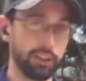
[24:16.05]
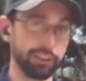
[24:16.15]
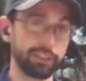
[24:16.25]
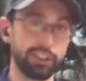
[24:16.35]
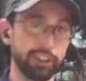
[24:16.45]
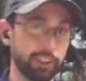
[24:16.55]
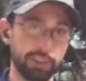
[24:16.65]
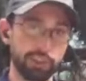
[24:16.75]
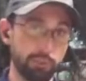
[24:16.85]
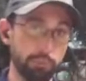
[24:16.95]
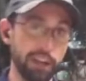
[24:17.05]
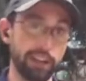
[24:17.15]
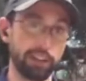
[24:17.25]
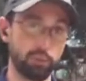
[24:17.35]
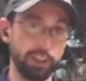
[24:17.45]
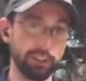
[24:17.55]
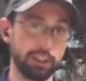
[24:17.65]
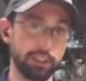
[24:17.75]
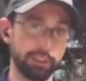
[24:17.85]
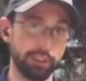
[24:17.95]
you'll see a dramatic weight
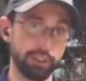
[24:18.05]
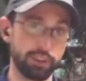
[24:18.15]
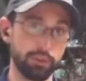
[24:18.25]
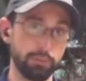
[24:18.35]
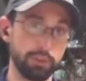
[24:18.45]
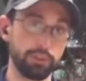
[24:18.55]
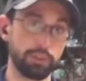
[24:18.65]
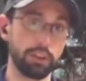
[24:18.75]
loss in the tuber,